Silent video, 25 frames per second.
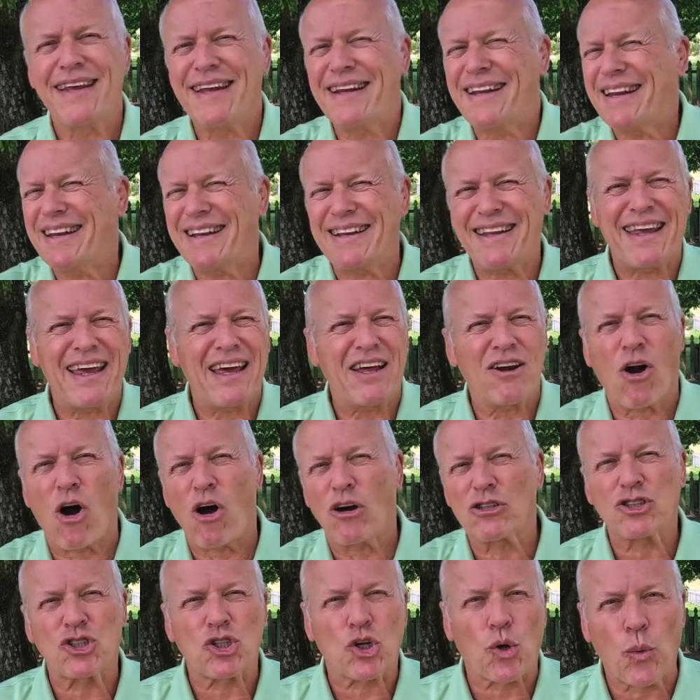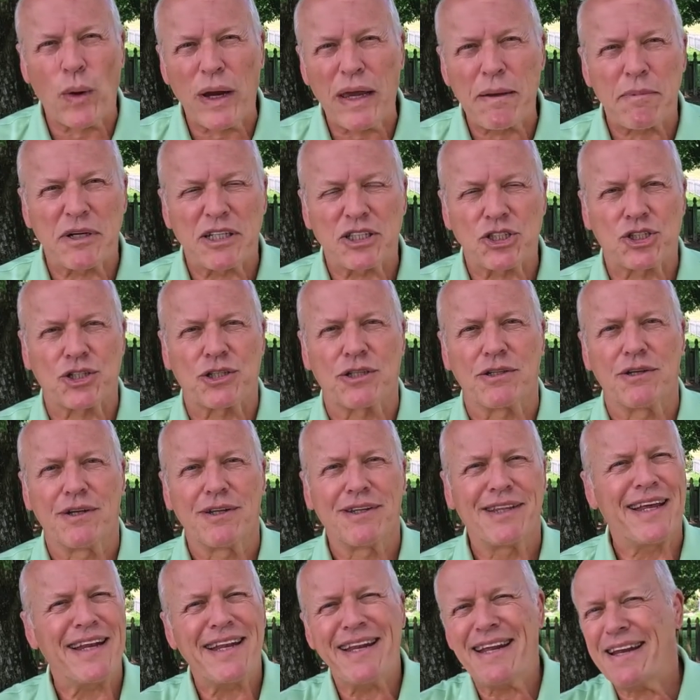They didn't get all squeamish.
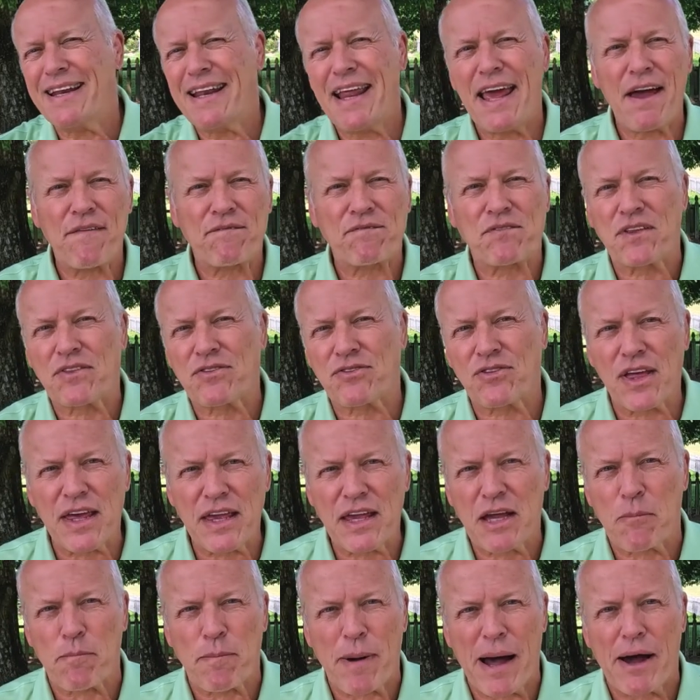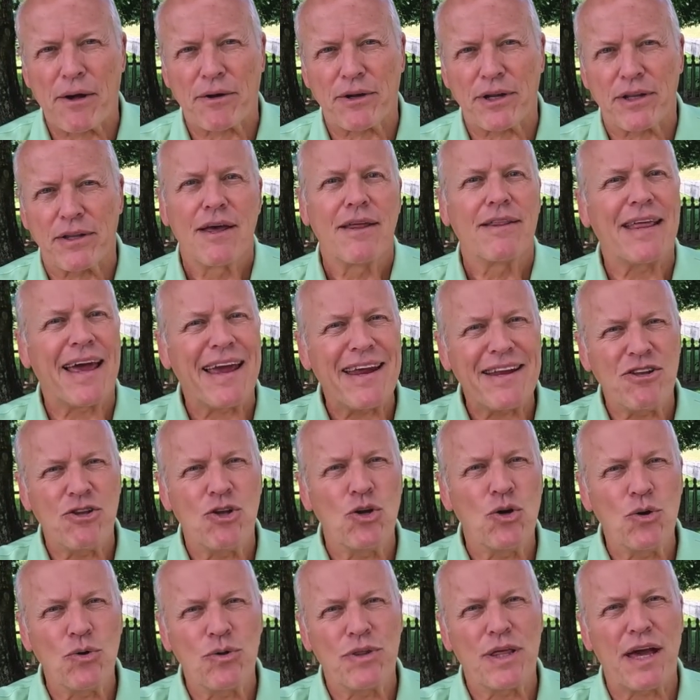They didn't have to think about it. They
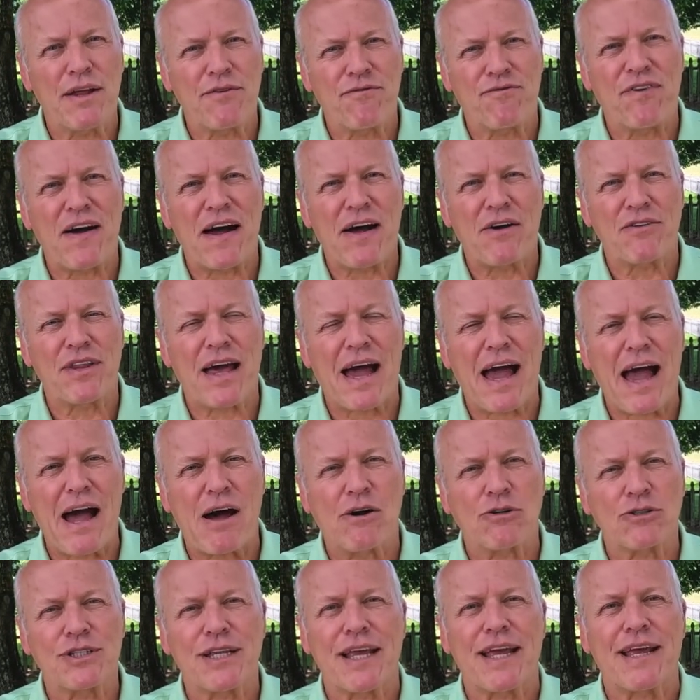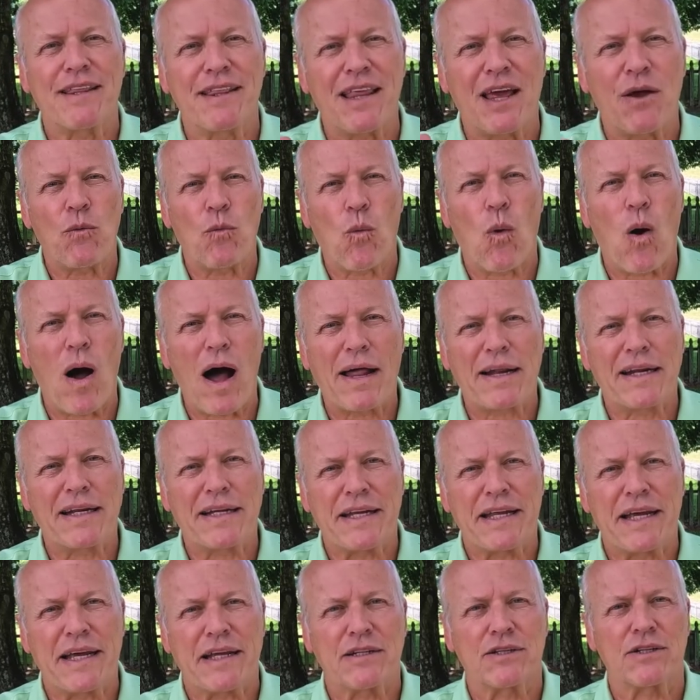knew they'd found the house and
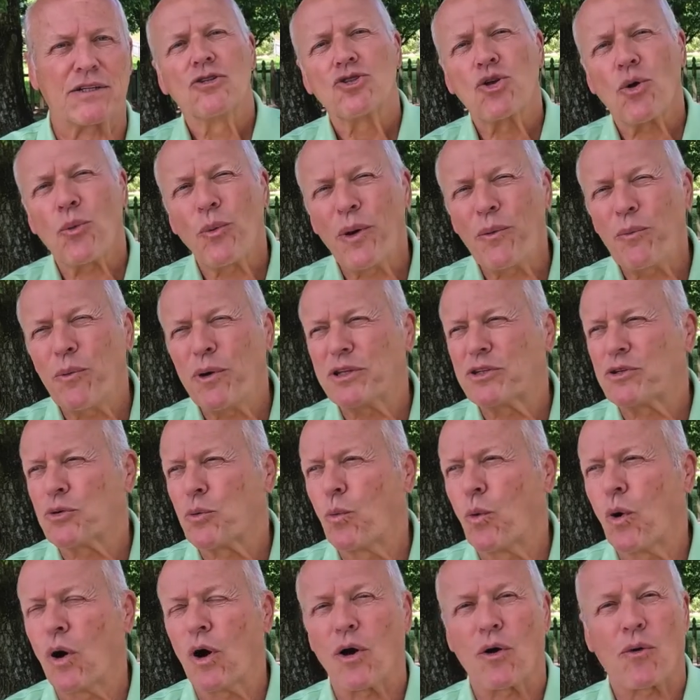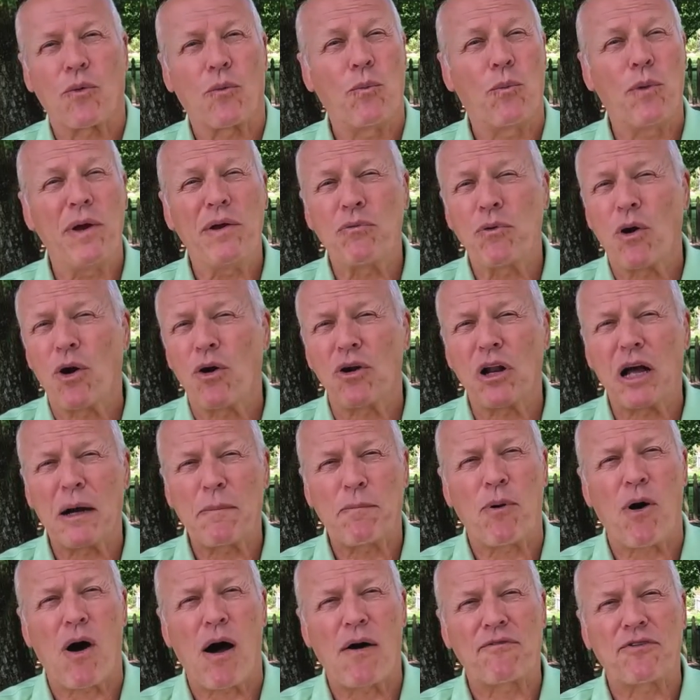wanted it. So we went to work. We wrote
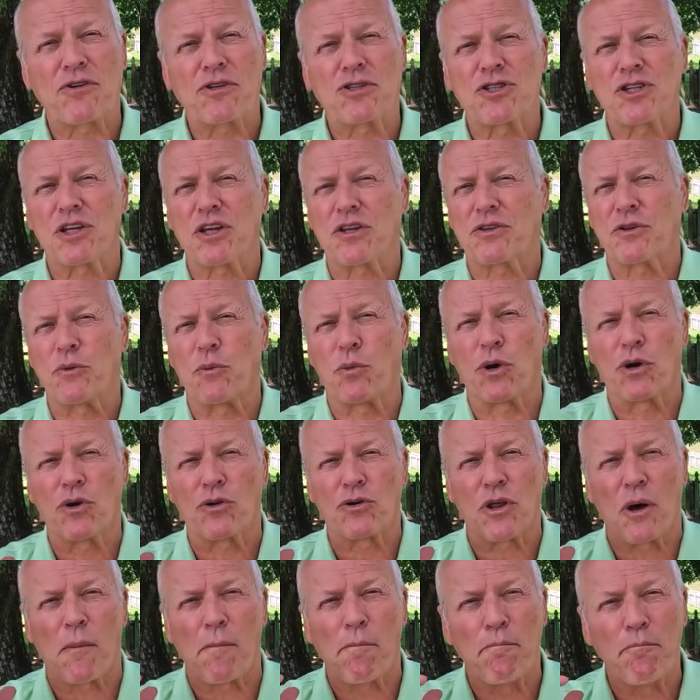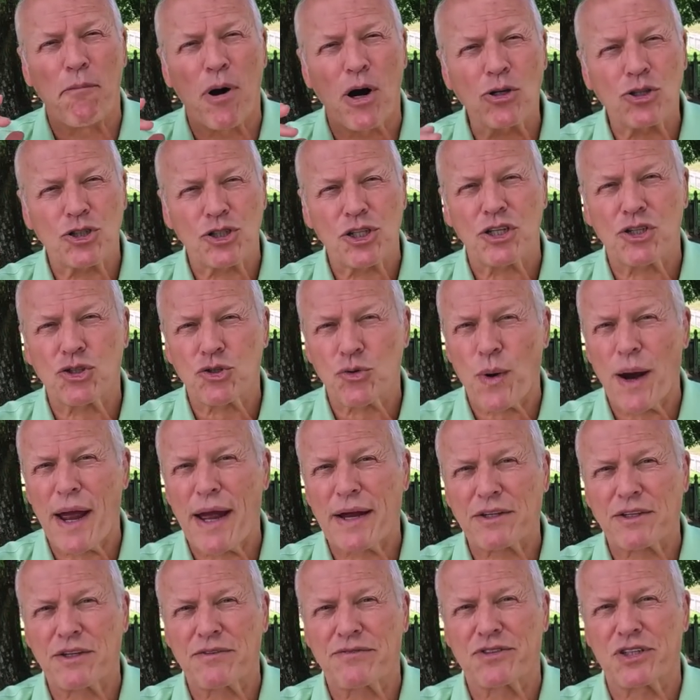up offers that were the most
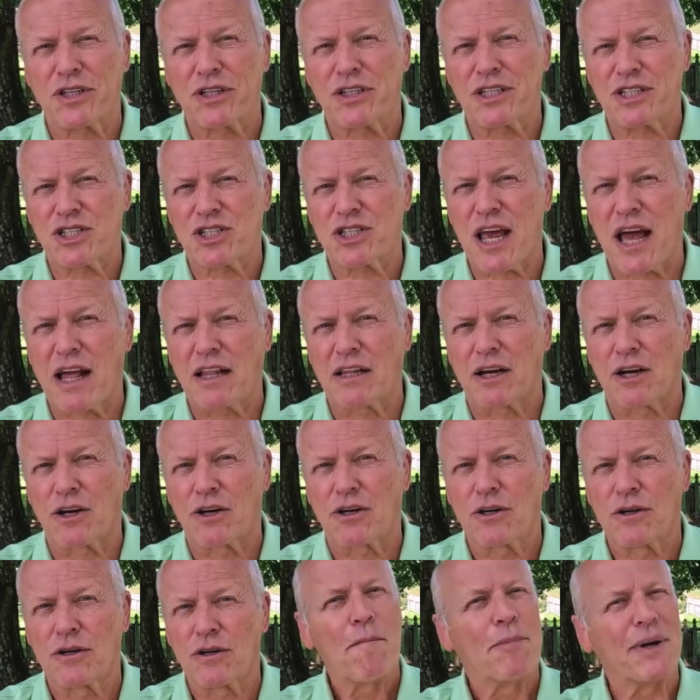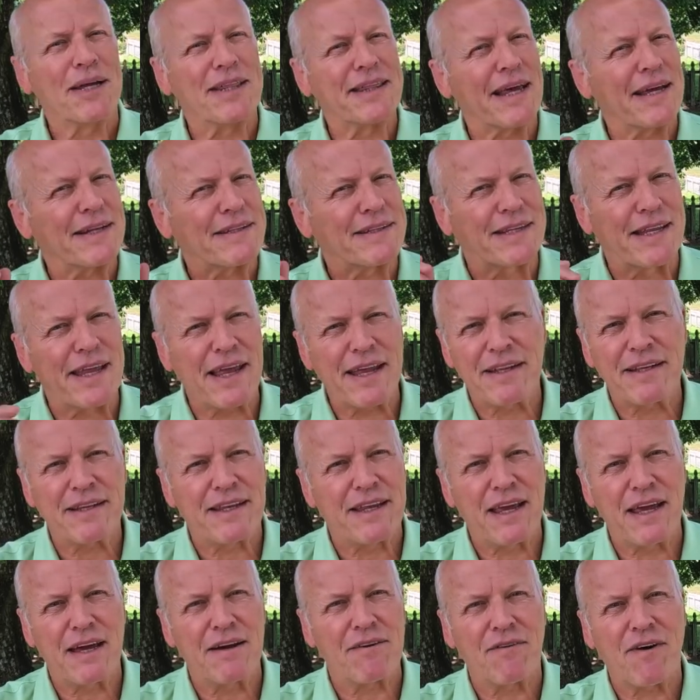attractive to the seller, but that didn't
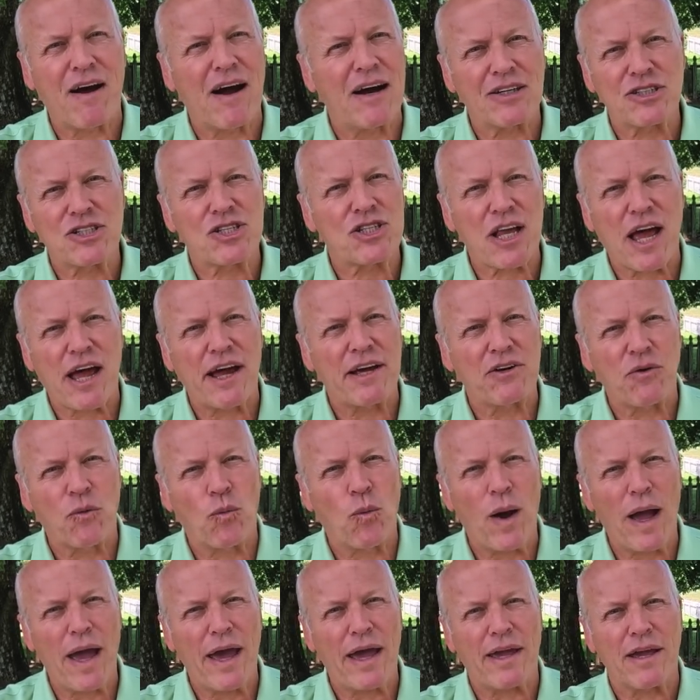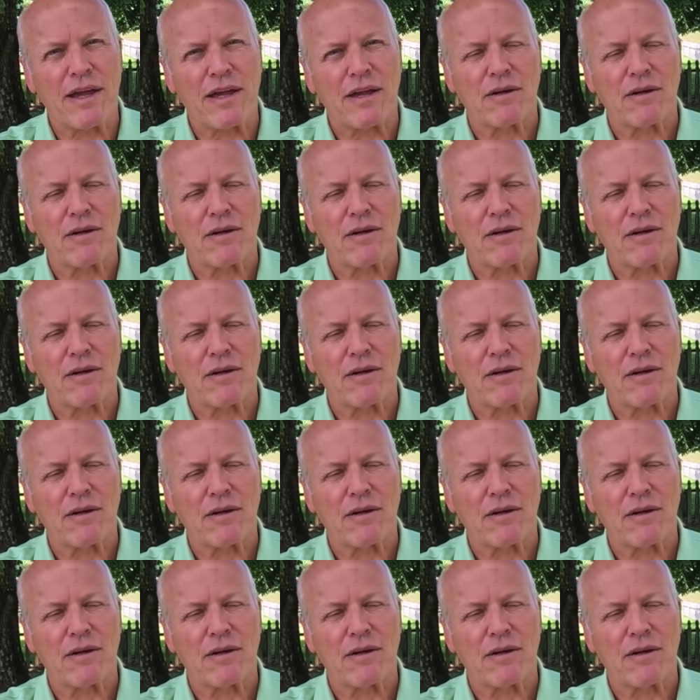give our side away.